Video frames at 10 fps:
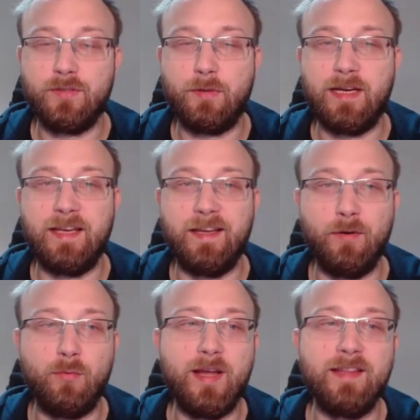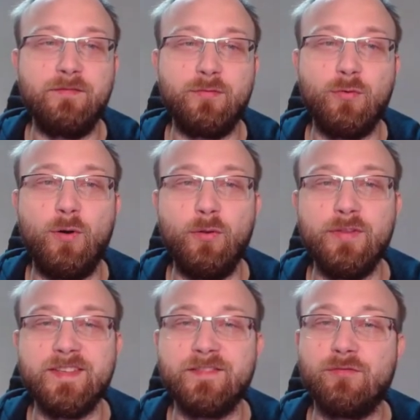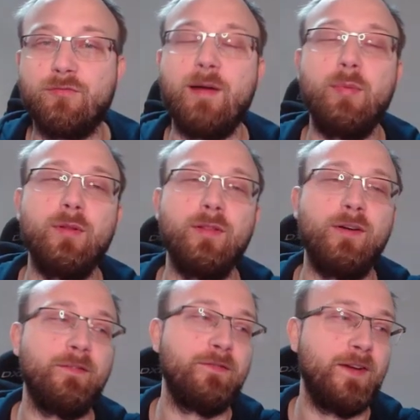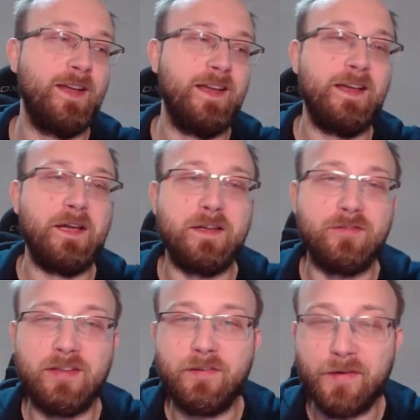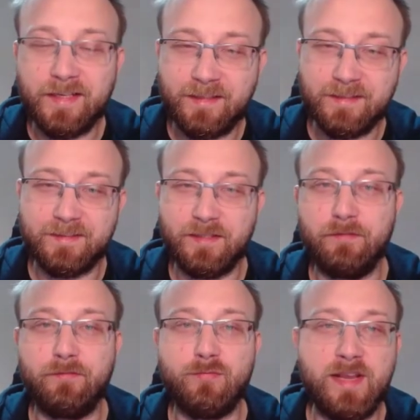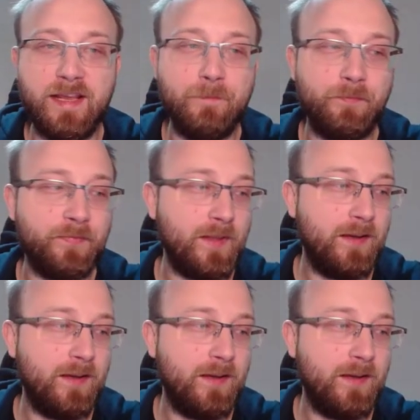So I went through all this trouble of generating Z3